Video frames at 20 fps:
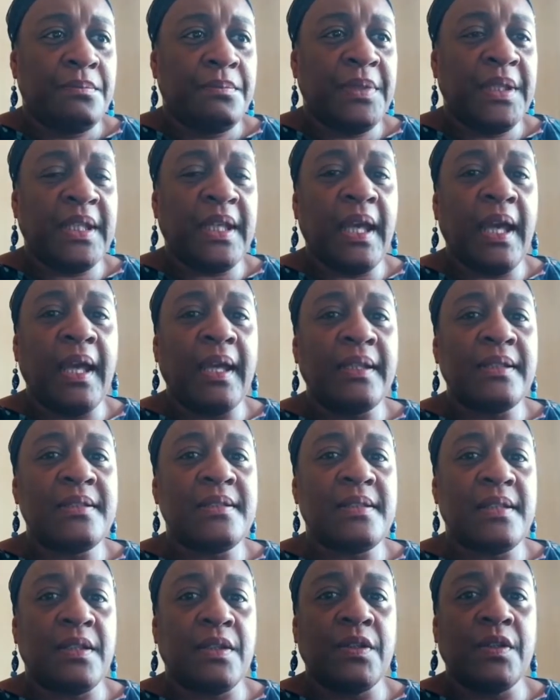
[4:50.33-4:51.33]
Be kind
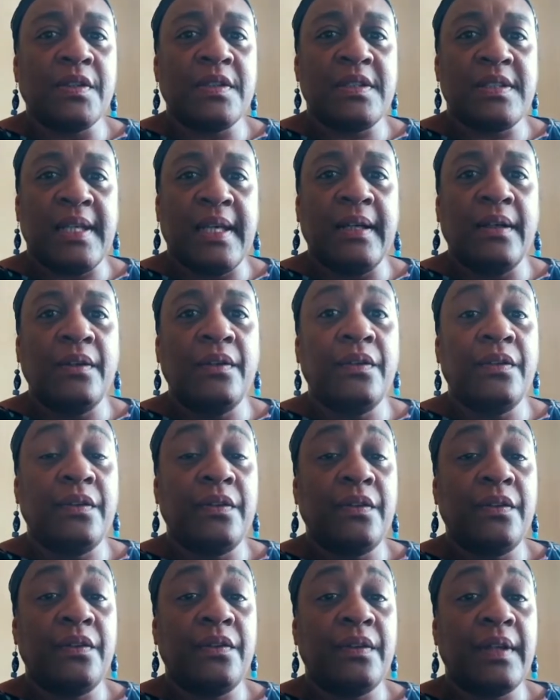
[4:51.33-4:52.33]
to
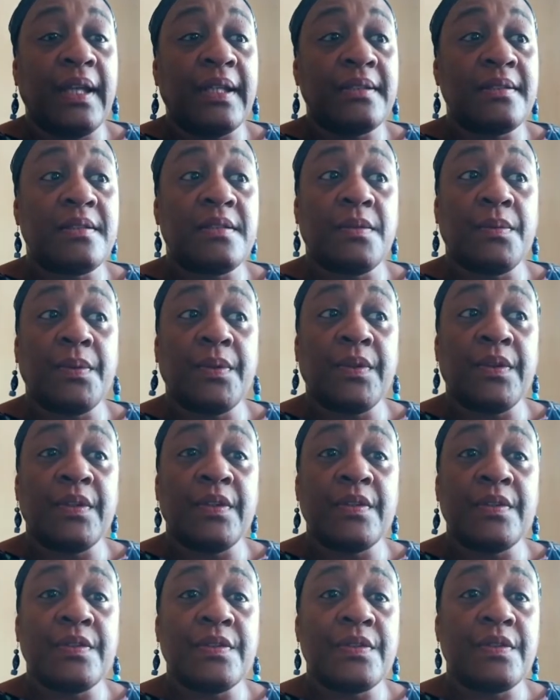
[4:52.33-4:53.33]
yourself and to
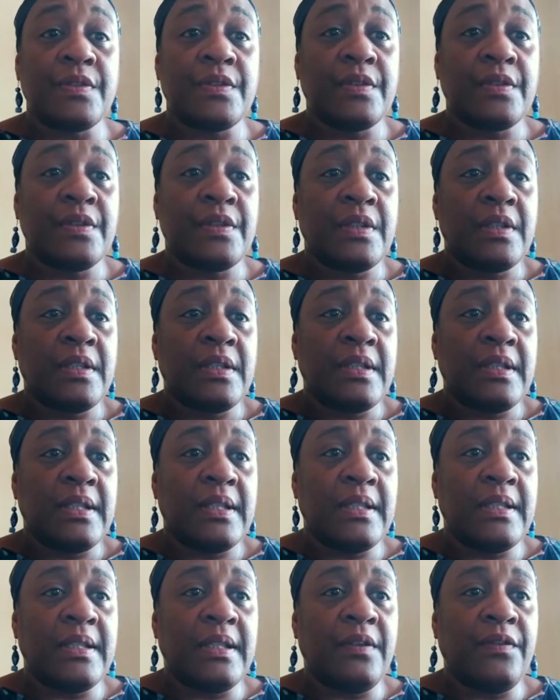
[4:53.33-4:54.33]
others.
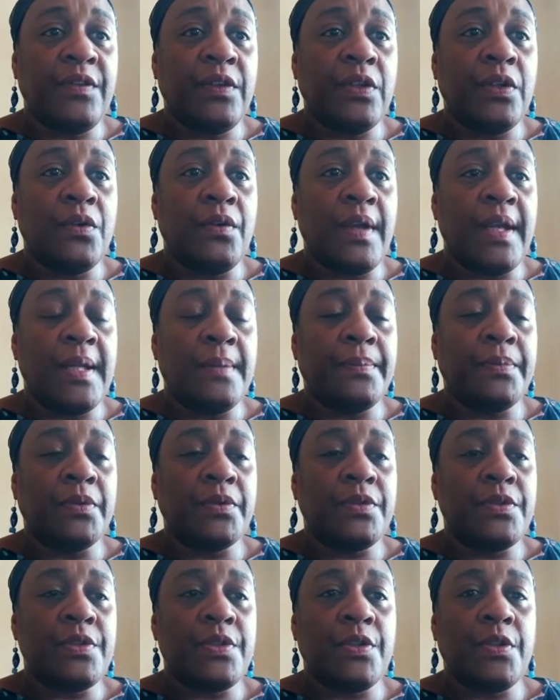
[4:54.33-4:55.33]
And if you're
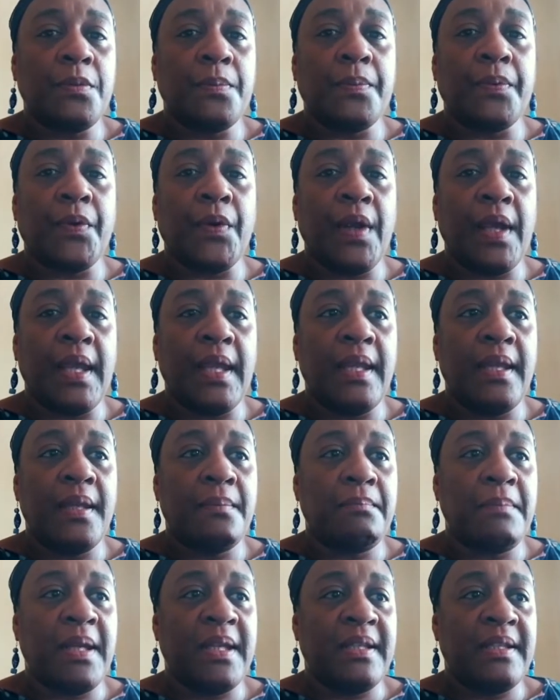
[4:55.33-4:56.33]
able to, pray,
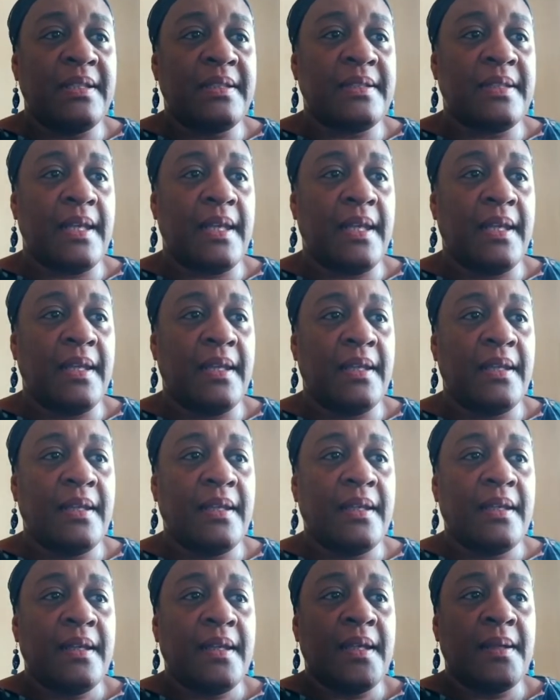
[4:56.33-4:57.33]
meditate,
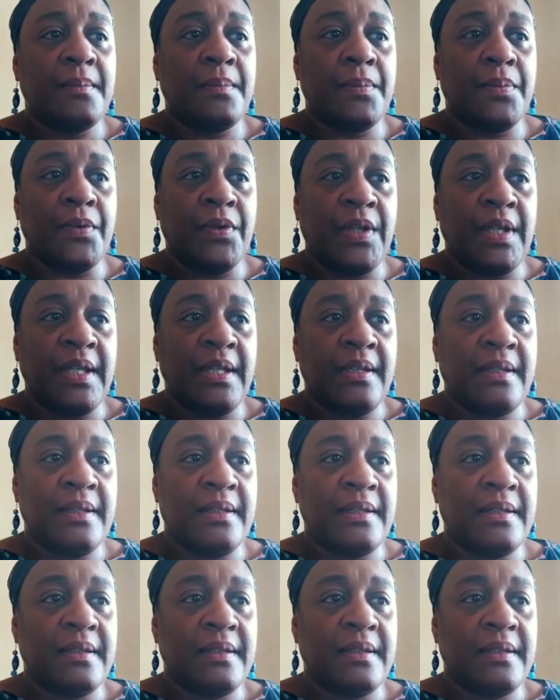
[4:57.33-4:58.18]
and breathe.